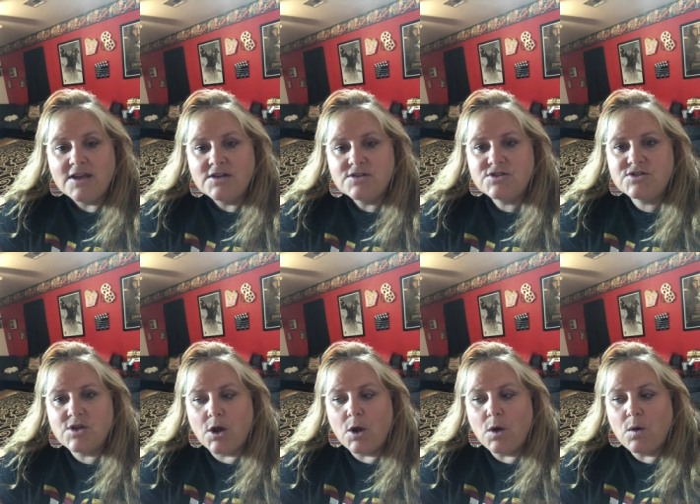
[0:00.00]

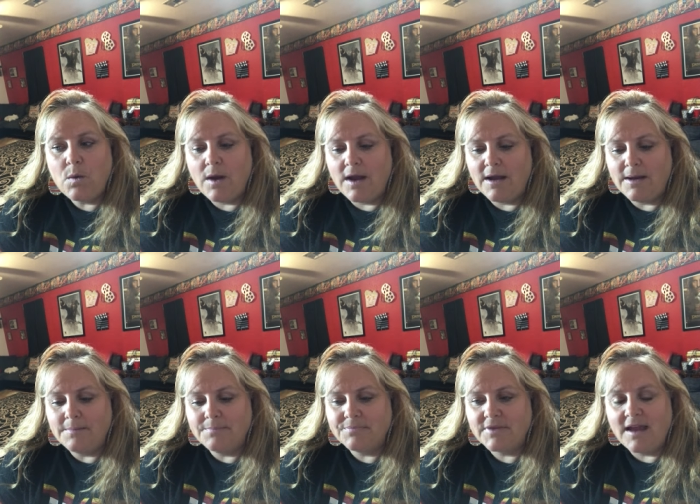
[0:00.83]
so
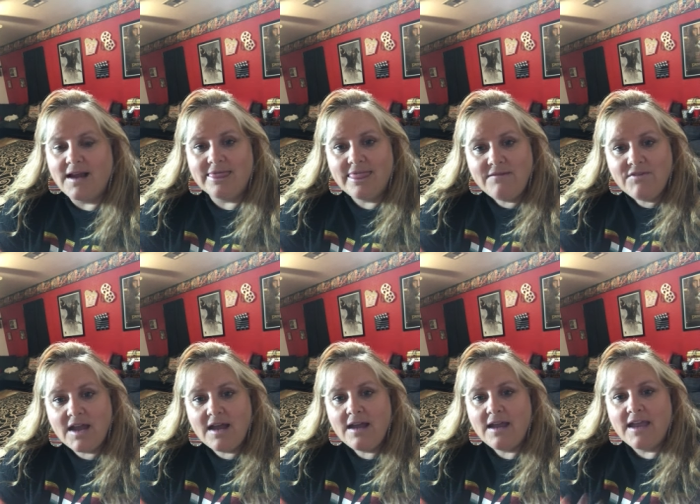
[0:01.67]
um, i love
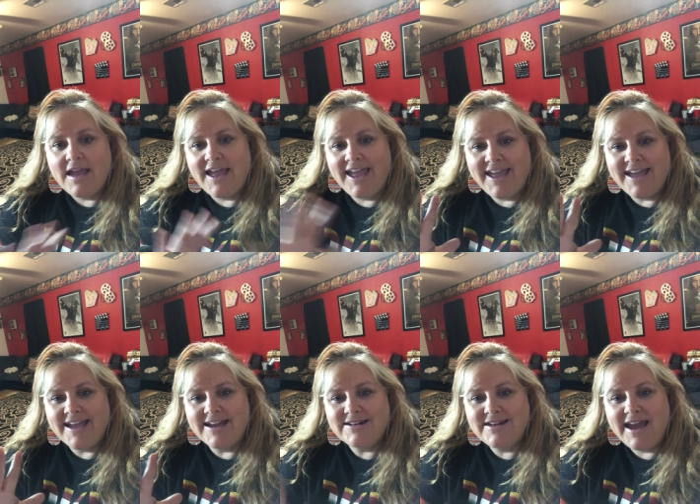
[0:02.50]
you
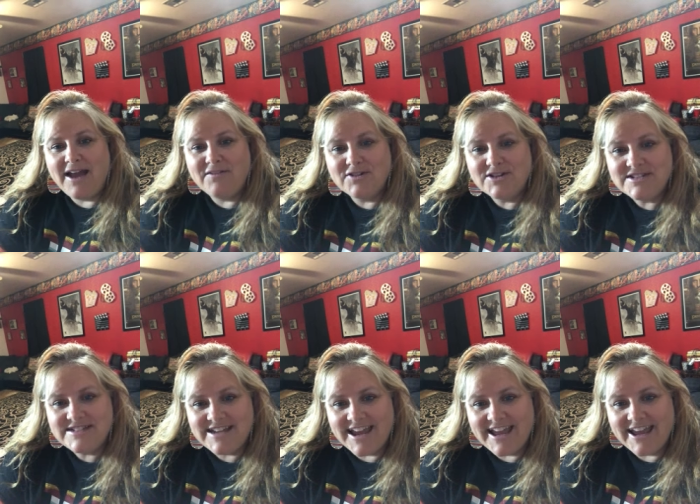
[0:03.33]
and have a good
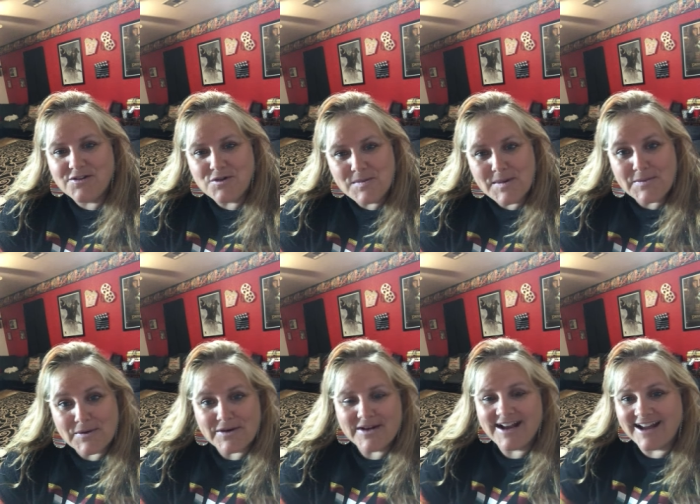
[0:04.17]
day and
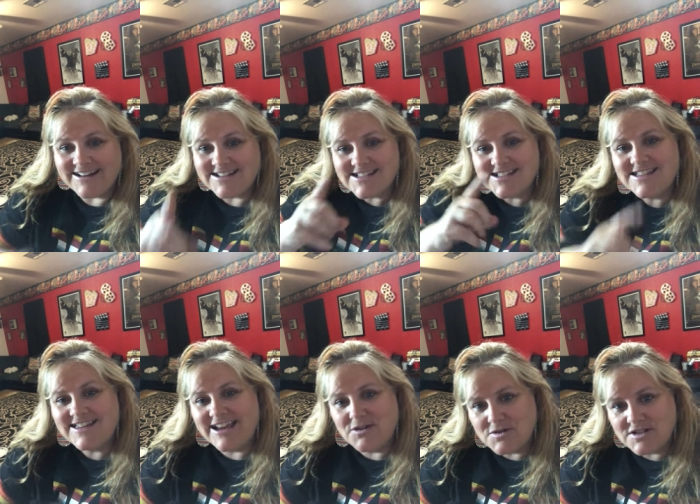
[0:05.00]
remember kindness is a
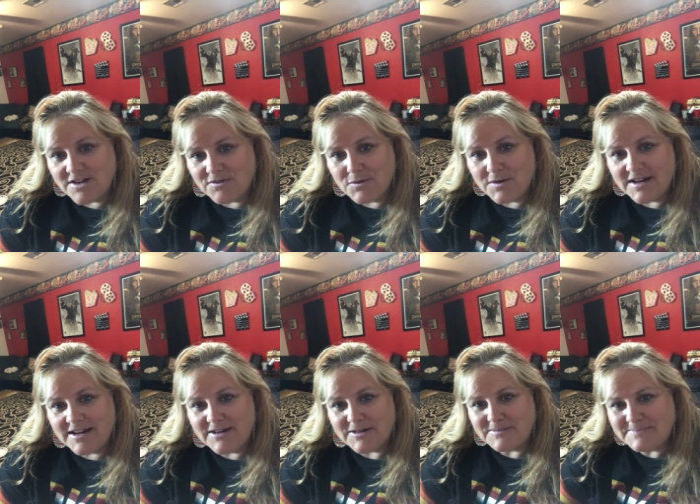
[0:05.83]
language everyone can
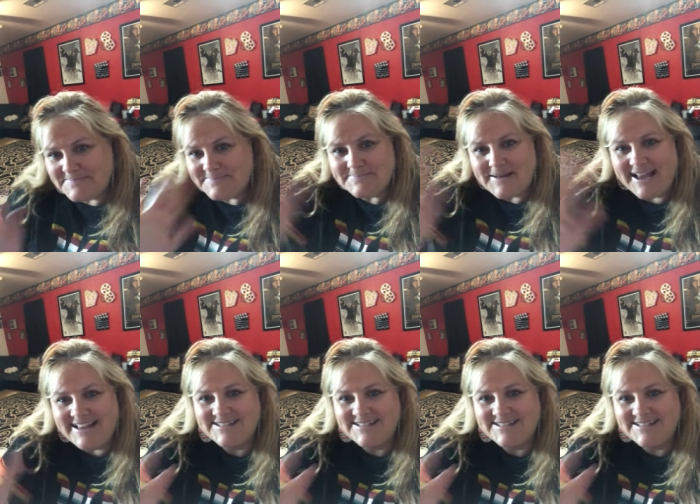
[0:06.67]
hear bye